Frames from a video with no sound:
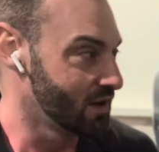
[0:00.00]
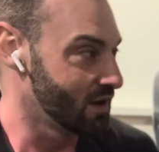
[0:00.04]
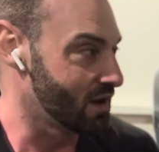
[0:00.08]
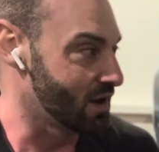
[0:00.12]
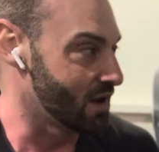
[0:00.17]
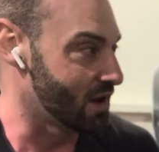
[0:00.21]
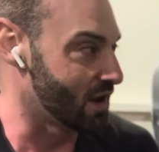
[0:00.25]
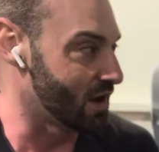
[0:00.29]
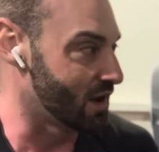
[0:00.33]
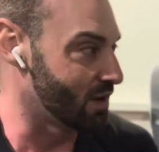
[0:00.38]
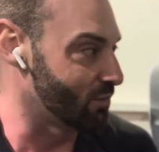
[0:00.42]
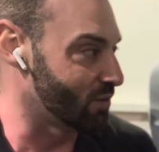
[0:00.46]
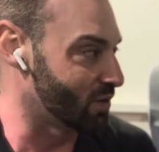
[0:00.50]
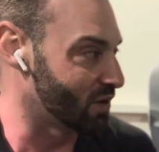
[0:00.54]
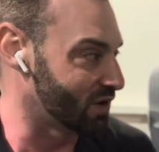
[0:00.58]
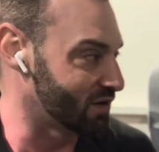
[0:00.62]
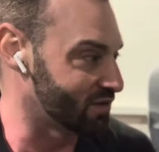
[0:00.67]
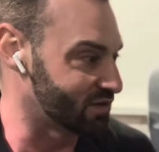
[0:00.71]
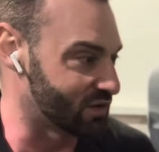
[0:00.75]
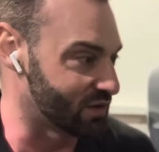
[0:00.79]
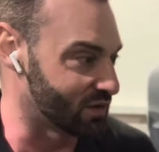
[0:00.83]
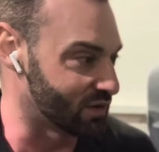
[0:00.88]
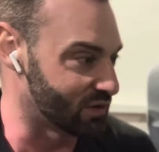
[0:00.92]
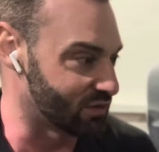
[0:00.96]
I
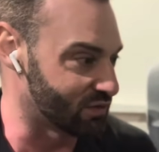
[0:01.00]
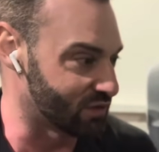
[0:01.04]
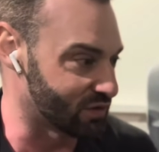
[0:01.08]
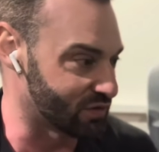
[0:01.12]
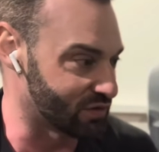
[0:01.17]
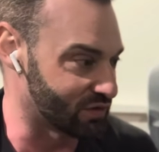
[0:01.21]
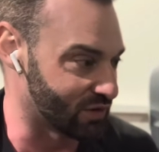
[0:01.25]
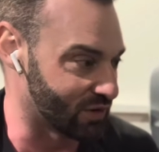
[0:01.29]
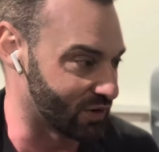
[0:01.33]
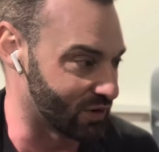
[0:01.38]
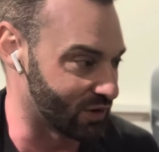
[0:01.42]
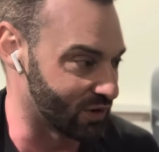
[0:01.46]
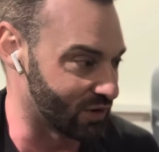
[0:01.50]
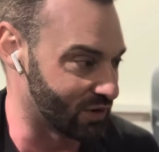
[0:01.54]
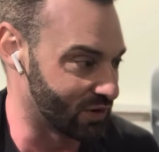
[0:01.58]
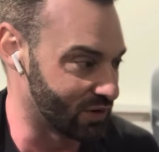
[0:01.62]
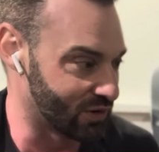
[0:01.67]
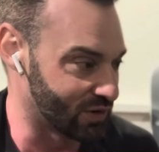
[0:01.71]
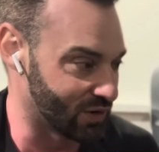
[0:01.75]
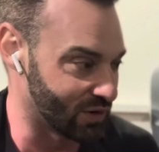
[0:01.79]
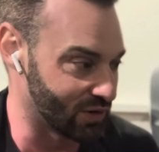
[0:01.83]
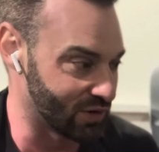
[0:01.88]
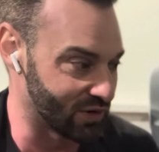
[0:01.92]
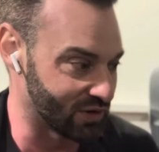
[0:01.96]
like to leave it for
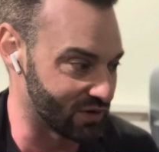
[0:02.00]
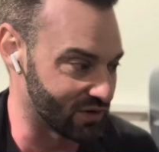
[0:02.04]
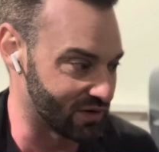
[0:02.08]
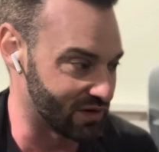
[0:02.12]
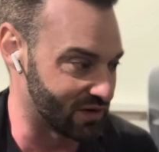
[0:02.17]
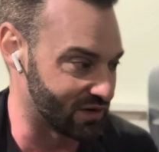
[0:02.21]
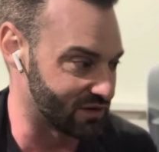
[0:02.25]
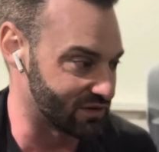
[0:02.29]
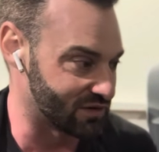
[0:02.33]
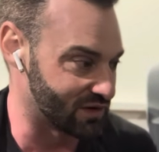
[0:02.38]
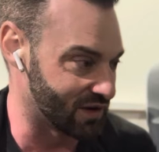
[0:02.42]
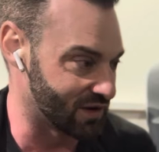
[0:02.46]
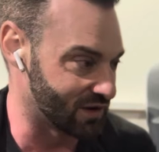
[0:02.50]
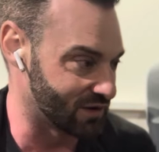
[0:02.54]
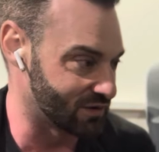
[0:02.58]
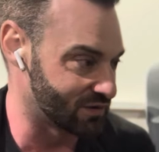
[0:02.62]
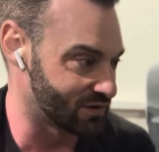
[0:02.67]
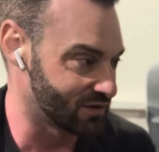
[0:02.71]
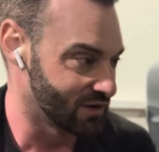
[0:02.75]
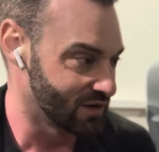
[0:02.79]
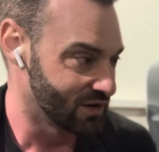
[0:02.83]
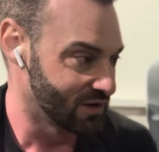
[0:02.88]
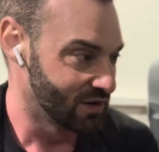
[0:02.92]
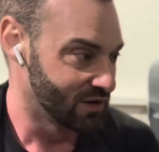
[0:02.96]
longer than it
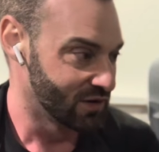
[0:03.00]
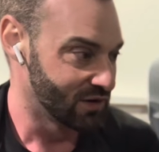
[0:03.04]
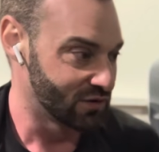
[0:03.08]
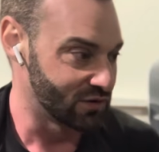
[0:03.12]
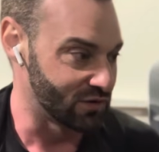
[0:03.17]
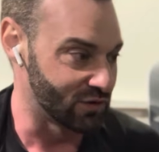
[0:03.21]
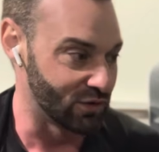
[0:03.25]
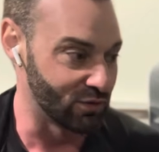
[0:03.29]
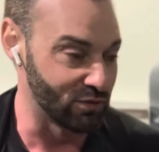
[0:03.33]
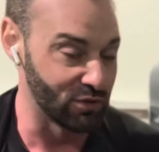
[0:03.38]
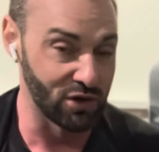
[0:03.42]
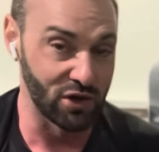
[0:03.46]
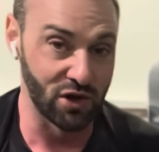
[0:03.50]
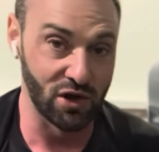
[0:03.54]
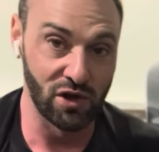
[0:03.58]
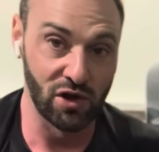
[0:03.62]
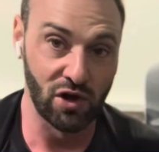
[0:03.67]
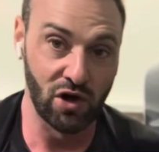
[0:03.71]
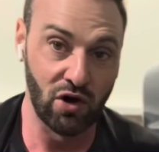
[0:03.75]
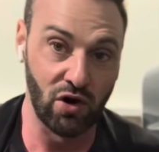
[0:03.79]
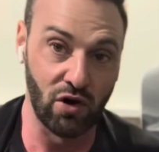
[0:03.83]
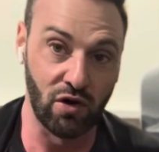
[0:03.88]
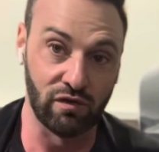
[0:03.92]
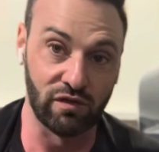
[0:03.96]
says. So I'm gonna
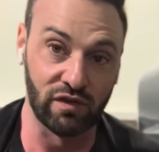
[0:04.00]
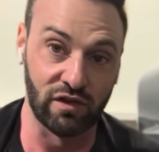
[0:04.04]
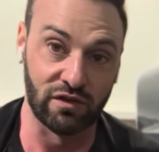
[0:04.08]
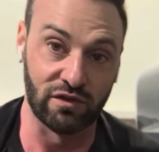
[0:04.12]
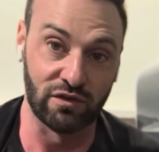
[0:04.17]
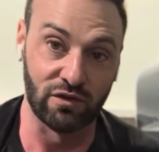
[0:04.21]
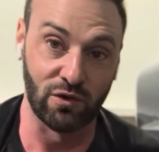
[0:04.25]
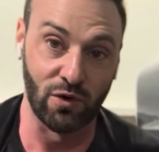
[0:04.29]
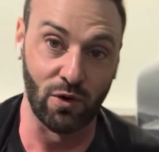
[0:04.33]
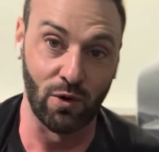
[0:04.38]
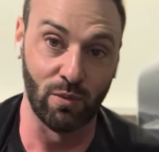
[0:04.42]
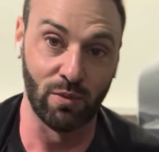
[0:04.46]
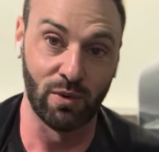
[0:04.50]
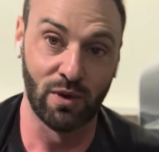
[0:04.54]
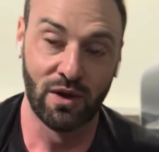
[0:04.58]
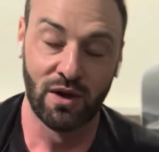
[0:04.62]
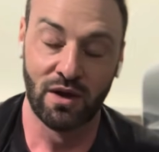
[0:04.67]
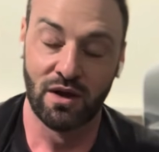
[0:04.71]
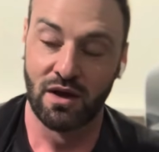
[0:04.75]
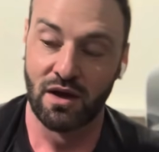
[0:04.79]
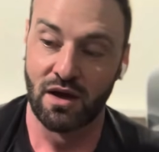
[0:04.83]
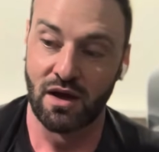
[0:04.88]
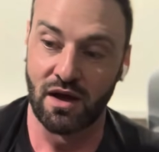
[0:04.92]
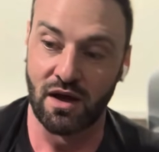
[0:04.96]
clock off this job
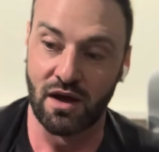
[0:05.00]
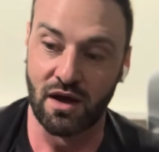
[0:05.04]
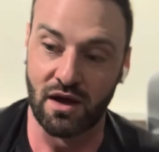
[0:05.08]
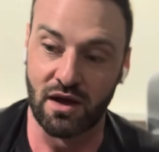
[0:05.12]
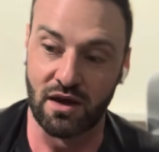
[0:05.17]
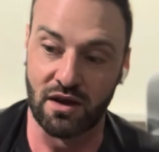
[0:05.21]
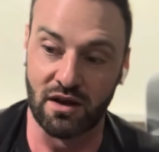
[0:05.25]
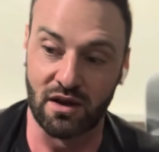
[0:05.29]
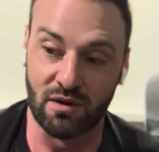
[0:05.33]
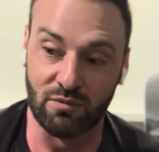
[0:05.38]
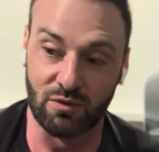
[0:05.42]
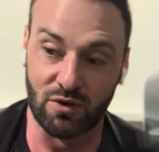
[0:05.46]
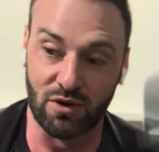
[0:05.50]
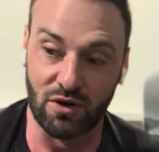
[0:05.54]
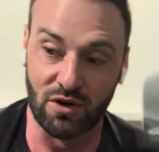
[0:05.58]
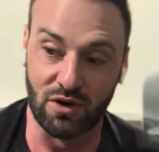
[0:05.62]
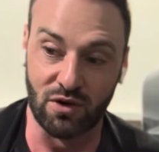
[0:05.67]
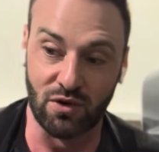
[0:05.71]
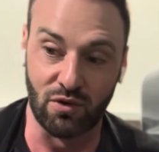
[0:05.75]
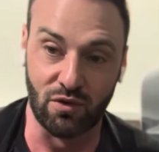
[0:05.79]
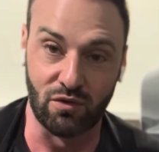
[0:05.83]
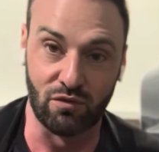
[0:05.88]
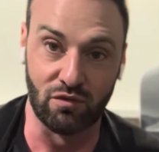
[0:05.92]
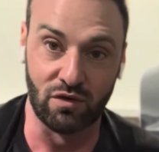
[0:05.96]
and I'm gonna
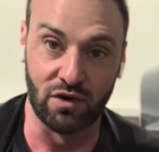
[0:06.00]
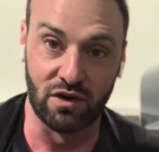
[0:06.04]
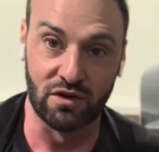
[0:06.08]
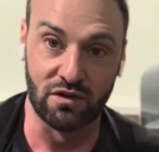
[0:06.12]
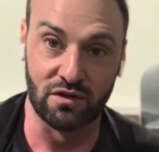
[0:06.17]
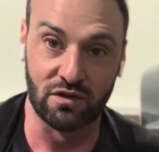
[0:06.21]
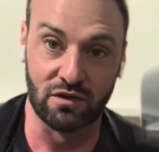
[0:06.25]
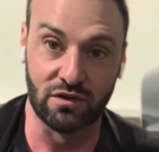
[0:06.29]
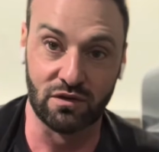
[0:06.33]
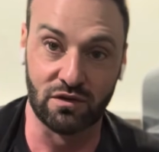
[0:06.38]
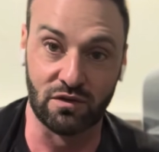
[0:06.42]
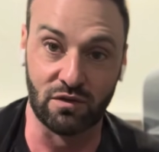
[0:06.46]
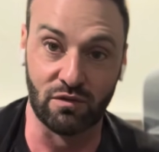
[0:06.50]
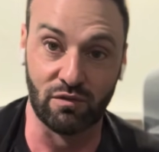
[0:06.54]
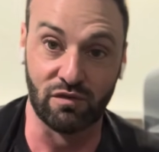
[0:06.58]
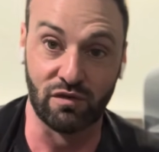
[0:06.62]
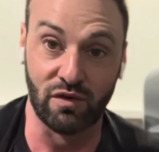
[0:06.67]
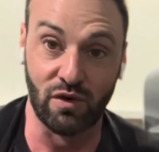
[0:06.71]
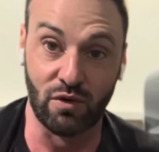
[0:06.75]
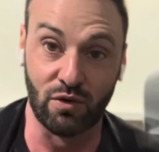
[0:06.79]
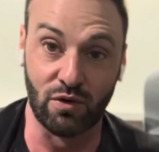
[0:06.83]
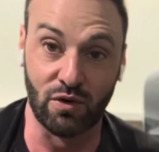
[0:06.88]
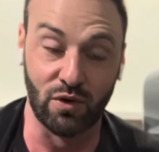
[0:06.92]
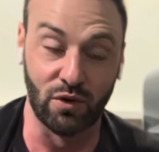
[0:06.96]
go and read some
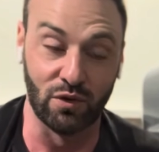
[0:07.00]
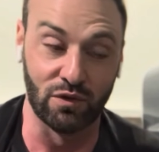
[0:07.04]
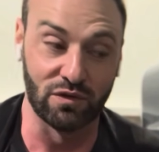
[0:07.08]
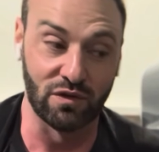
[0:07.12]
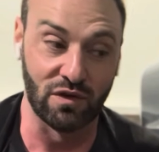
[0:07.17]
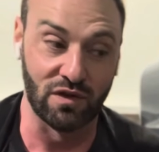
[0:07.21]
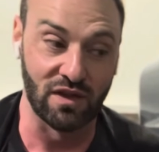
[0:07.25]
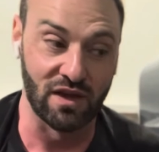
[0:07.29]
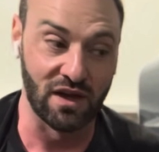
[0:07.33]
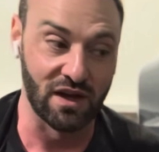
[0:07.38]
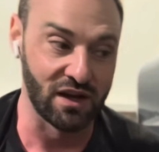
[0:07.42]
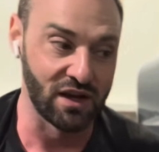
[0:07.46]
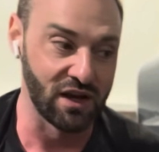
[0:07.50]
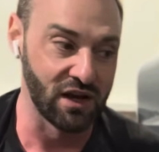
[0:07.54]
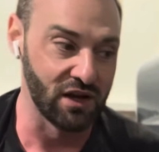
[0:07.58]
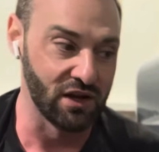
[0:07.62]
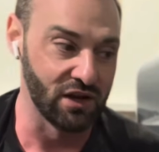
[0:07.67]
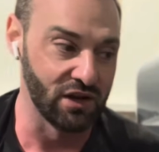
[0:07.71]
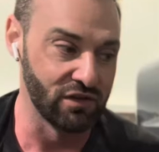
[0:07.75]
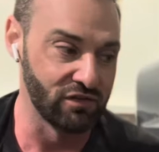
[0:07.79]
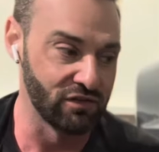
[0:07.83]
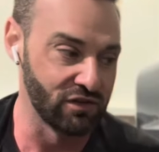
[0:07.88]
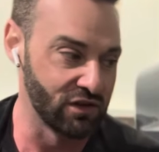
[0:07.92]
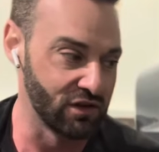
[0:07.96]
fault codes on that
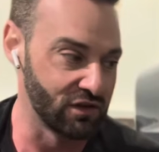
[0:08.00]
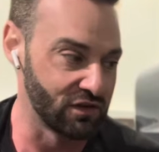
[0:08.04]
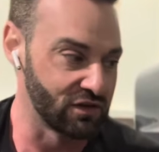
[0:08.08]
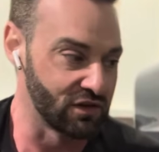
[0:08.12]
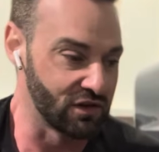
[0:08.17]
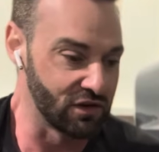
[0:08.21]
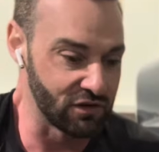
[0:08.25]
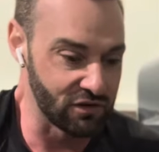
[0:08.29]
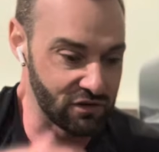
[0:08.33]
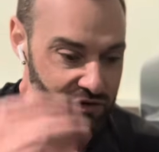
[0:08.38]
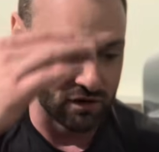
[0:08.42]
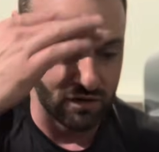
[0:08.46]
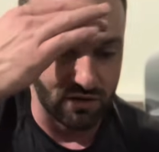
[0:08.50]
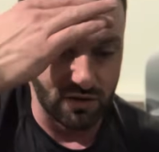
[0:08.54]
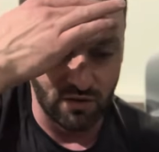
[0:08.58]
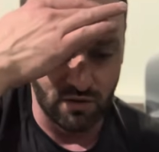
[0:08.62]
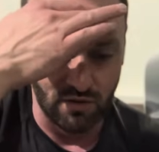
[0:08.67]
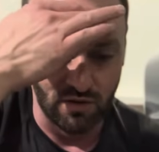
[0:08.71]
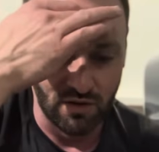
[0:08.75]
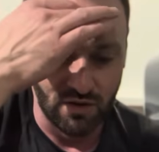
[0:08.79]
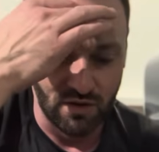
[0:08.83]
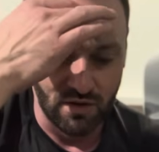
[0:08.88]
911 that's sitting through there,